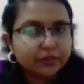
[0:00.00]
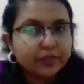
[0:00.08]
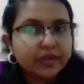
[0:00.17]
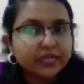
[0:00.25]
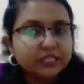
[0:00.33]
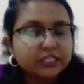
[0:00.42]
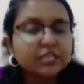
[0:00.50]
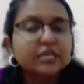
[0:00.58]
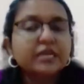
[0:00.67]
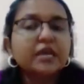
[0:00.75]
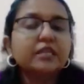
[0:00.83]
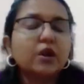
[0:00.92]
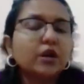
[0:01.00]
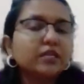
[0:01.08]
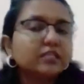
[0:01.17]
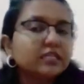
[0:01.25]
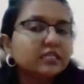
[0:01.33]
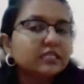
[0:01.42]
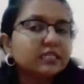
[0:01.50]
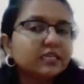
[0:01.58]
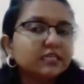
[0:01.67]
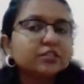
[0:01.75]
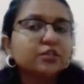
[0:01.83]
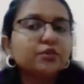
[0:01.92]
but the author
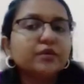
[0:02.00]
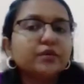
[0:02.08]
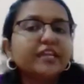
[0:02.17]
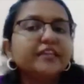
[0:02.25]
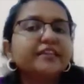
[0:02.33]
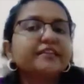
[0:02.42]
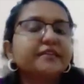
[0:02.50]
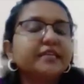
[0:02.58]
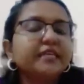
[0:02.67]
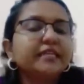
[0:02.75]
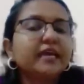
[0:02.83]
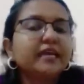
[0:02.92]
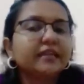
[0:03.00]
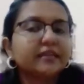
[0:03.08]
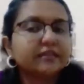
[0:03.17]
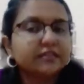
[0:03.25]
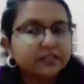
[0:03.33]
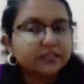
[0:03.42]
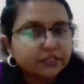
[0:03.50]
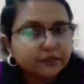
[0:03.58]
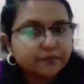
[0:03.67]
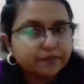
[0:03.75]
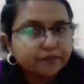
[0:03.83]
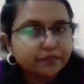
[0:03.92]
says you can redirect it.
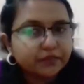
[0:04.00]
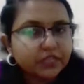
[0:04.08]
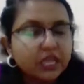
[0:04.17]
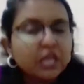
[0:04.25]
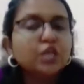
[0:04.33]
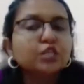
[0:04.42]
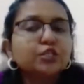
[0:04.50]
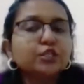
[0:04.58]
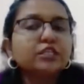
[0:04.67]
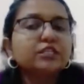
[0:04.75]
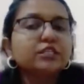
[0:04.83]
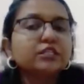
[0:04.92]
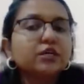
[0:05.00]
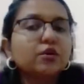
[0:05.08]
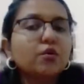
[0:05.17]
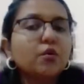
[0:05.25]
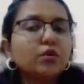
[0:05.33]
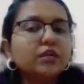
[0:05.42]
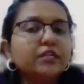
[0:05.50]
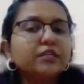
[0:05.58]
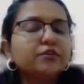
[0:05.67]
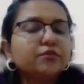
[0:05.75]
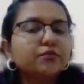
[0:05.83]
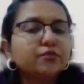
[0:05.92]
So this, the
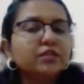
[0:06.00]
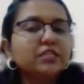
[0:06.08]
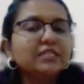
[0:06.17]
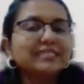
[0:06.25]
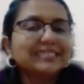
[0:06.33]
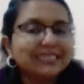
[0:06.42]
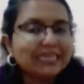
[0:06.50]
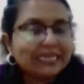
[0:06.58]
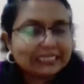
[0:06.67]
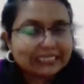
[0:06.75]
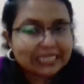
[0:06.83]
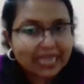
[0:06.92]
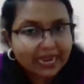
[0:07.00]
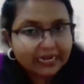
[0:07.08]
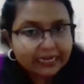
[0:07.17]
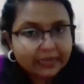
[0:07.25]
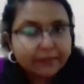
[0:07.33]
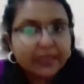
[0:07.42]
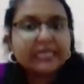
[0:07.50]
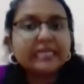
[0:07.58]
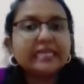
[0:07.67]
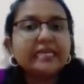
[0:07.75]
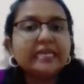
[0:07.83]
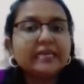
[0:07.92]
golden rule states that by
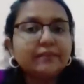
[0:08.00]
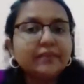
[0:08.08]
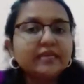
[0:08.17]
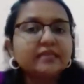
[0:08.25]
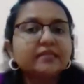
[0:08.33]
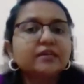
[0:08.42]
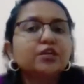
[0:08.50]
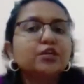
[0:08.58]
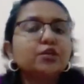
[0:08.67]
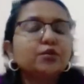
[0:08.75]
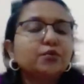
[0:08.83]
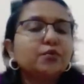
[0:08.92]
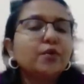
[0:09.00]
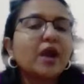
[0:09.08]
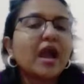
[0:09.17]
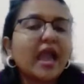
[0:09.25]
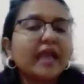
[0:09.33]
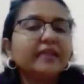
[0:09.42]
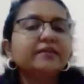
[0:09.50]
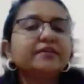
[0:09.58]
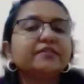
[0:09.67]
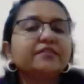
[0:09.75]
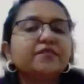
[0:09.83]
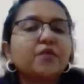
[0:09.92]
keeping the cue and
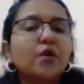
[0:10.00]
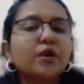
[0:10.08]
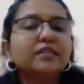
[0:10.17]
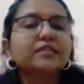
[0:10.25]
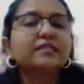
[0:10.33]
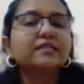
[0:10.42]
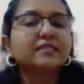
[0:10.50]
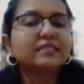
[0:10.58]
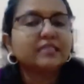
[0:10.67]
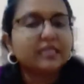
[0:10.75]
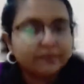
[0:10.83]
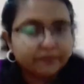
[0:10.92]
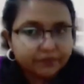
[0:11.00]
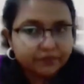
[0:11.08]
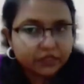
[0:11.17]
reward the same,